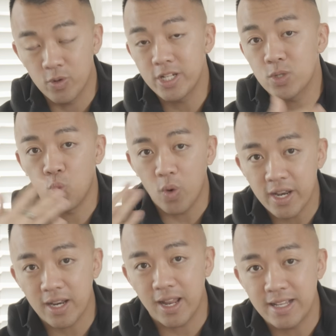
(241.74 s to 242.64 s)
which is
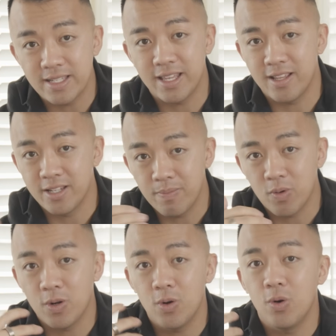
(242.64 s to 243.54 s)
1 less than the
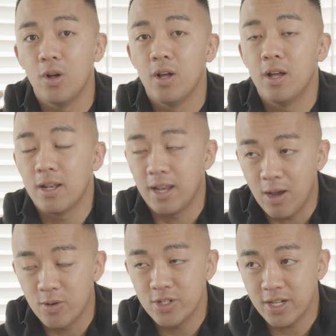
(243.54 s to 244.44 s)
typical
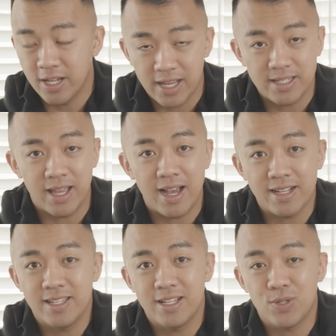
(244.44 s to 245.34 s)
lounge guest
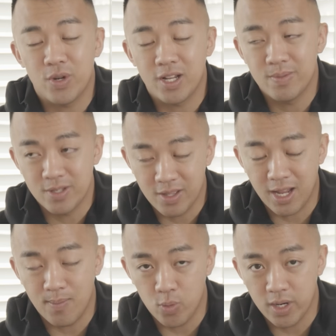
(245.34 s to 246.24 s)
access when it comes to the
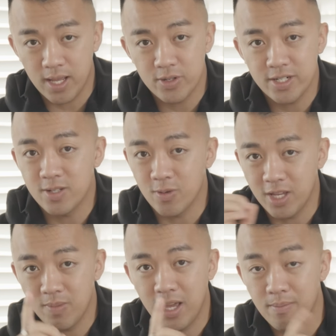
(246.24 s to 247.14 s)
Capital One lounges. So
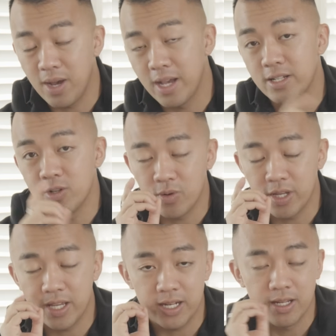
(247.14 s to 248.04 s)
keep that in mind. You
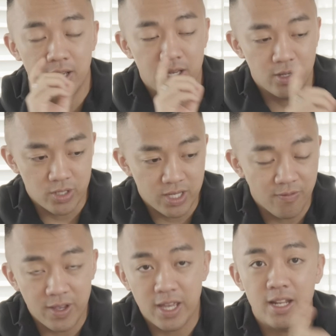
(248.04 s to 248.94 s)
only get
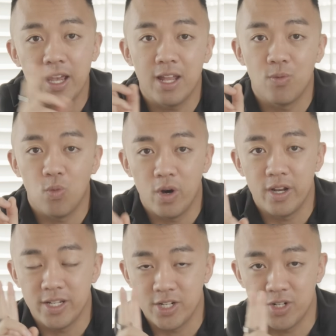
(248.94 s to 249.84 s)
yourself in and 1
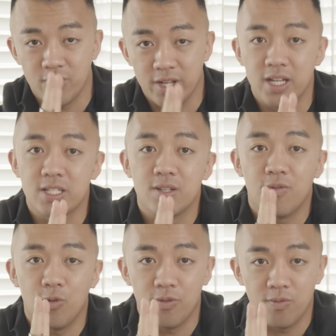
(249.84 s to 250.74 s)
additional guest
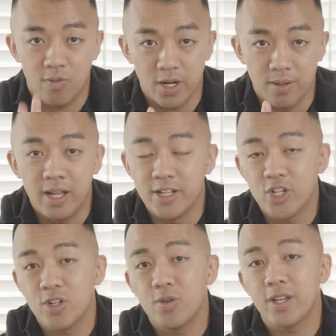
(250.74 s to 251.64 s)
for free.
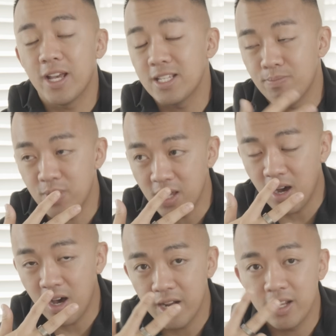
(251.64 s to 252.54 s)
Additional guests
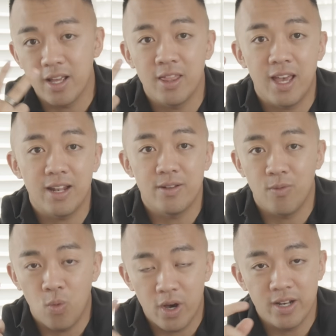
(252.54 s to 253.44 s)
beyond that
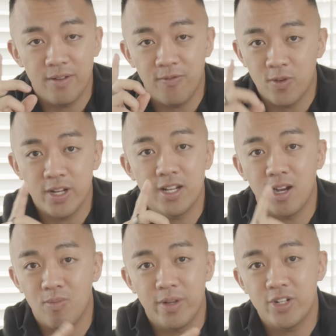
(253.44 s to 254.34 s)
1 free
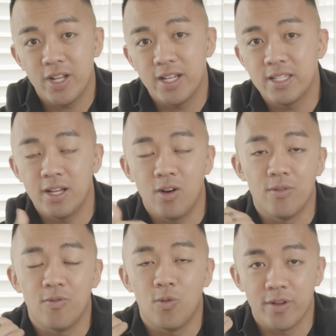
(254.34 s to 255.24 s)
complimentary guest
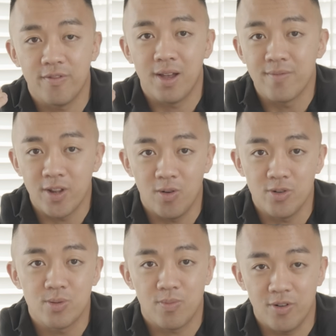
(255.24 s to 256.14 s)
are
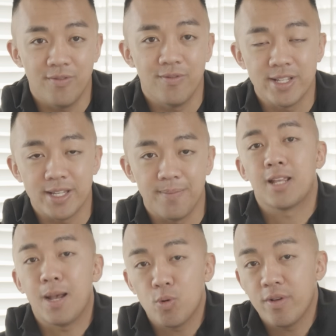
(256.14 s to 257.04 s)
$45 per visit.
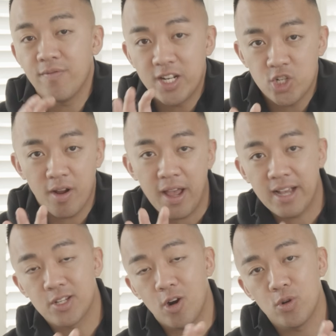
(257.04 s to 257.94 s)
Capital One Venture
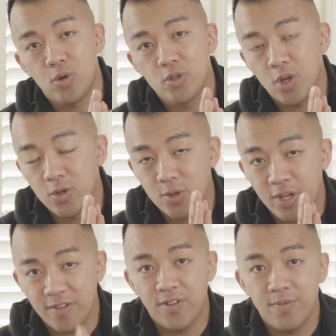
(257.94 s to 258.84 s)
X card holders also
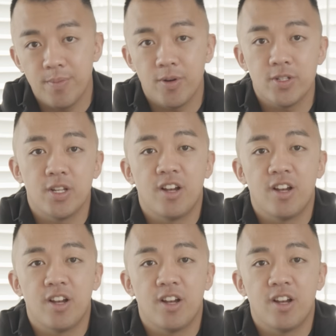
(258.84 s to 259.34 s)
get 50%